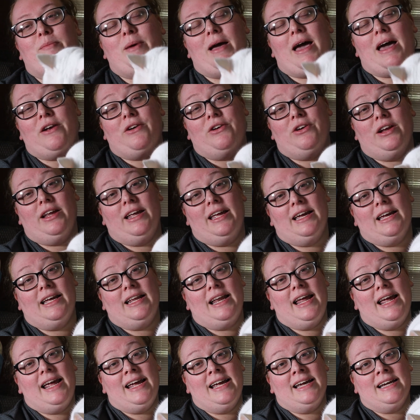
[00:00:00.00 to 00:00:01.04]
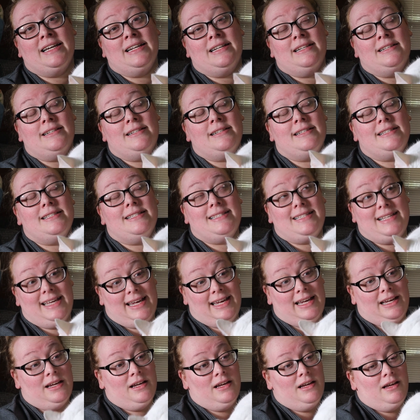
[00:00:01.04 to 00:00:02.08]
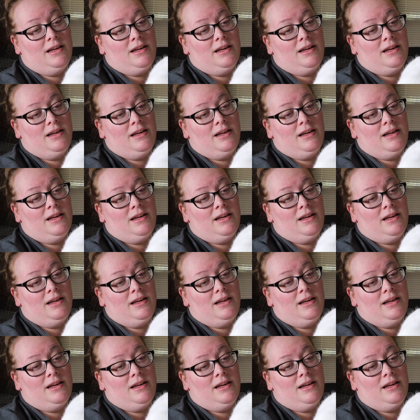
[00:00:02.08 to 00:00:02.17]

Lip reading: pattern again and see.